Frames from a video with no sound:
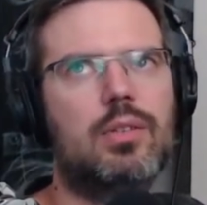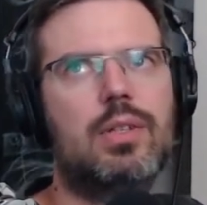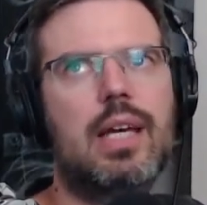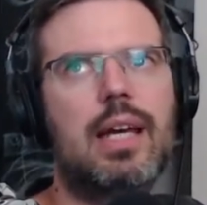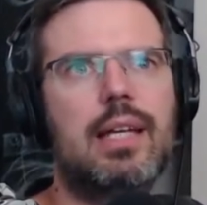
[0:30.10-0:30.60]
you
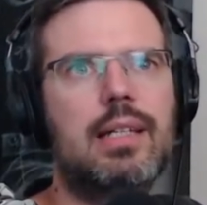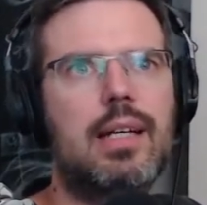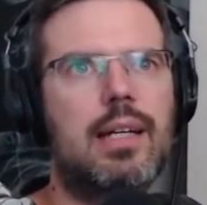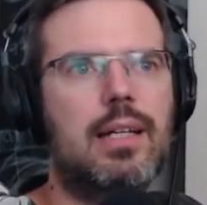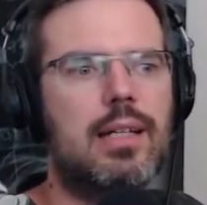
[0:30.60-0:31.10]

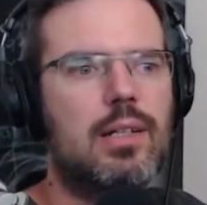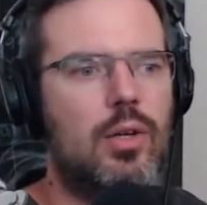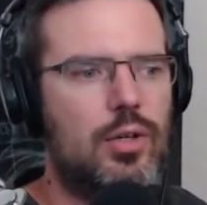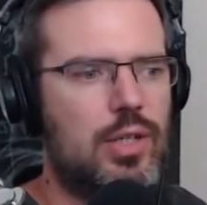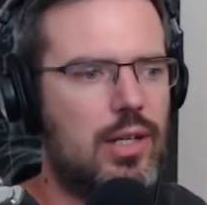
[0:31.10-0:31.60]
can uh,
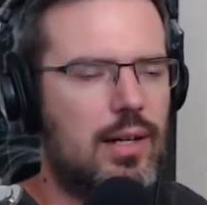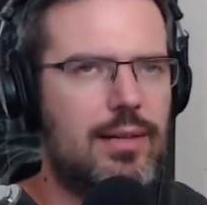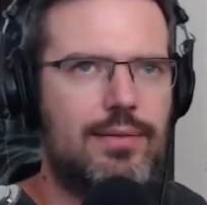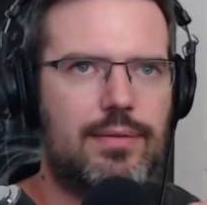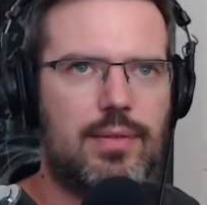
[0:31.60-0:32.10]
learn a lot of